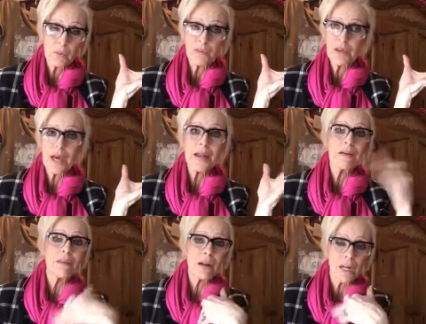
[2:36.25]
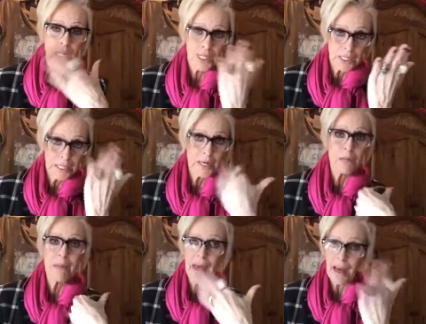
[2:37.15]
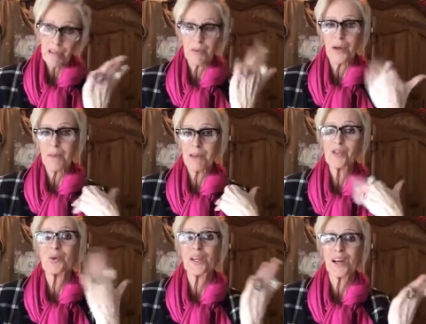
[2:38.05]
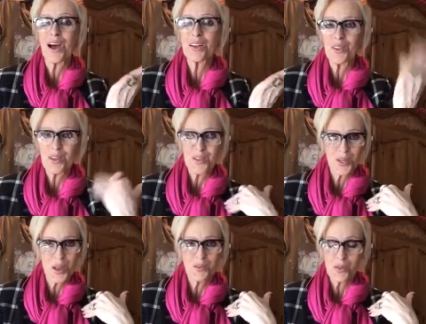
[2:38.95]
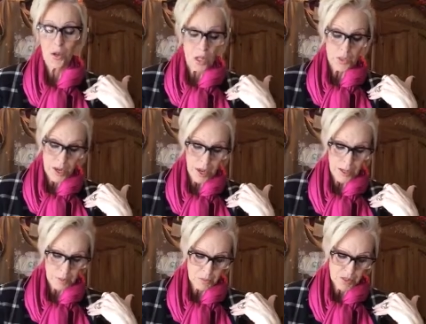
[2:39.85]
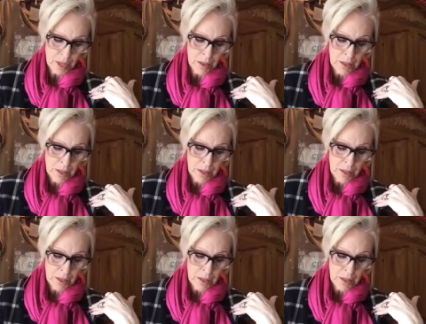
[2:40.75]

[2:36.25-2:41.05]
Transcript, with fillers: We've got to have our clear pathway between God and ourselves at all times.